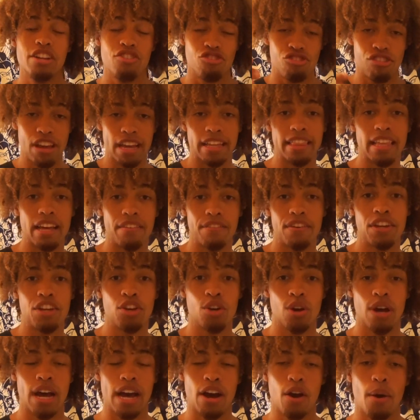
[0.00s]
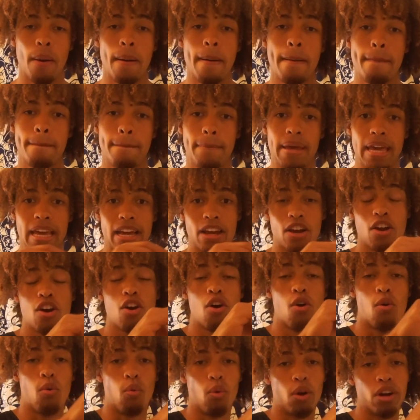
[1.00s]
Check that video out. Pick
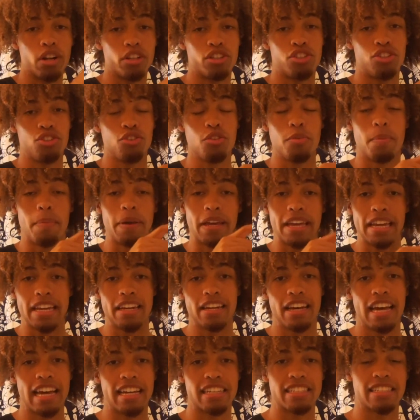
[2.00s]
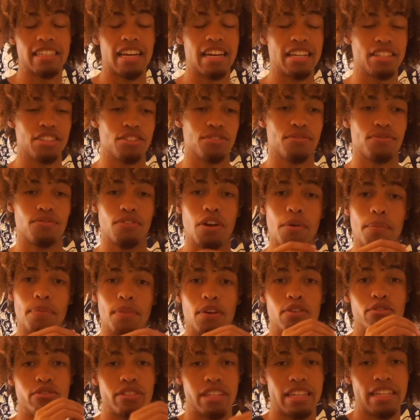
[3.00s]
one or two beginner exercises from
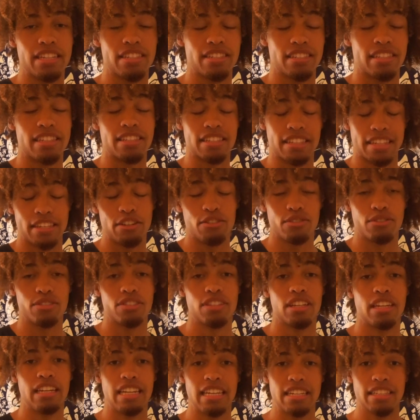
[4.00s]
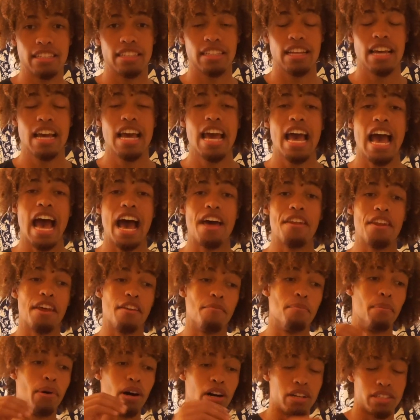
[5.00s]
those lists, the skills list, and
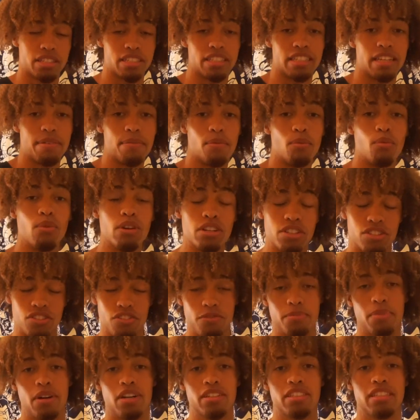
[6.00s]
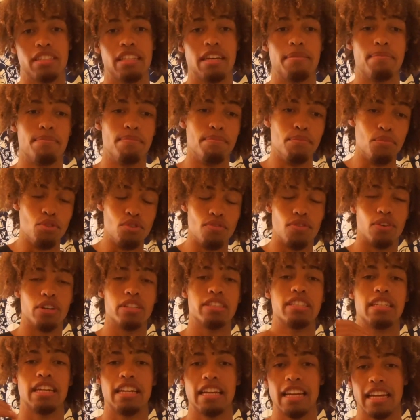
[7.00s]
then master them. Once you master them, move
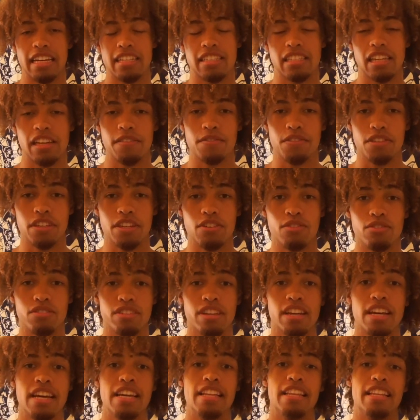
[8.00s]
on to the next set of skills.